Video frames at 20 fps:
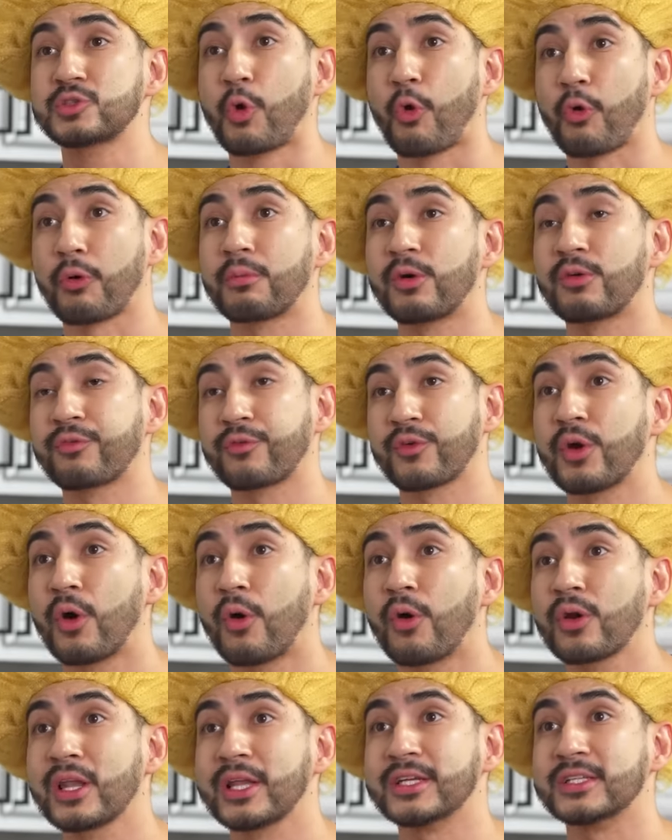normal
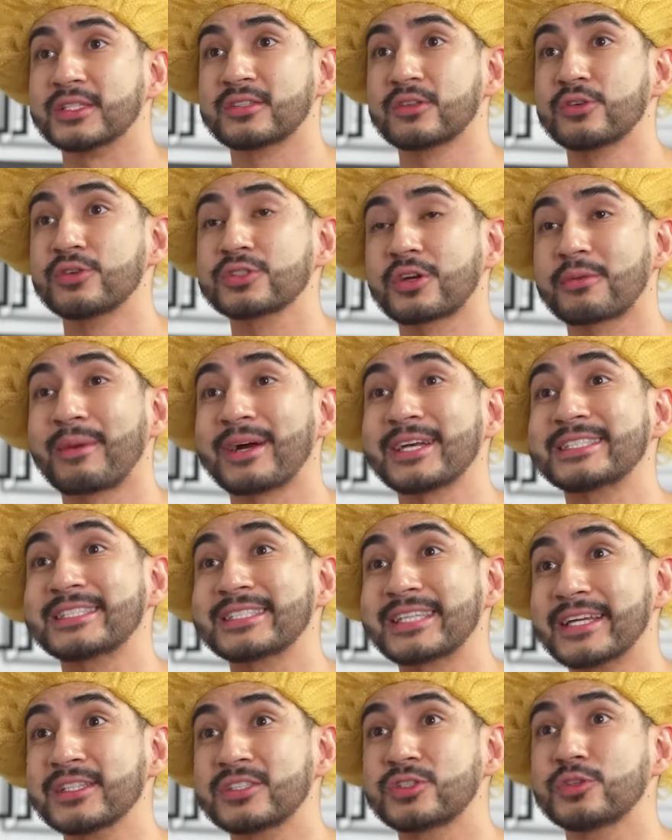frijoles. Those are my
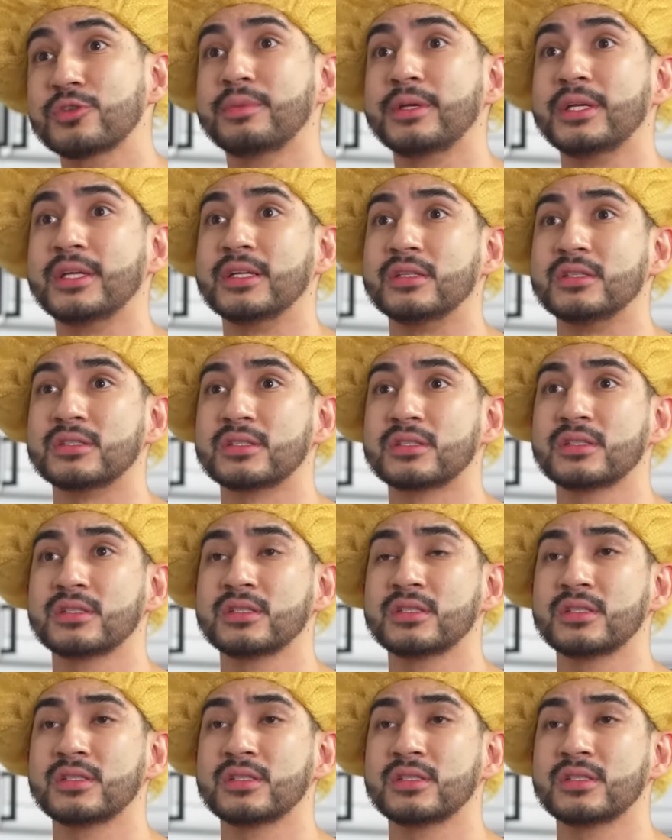sensu beans.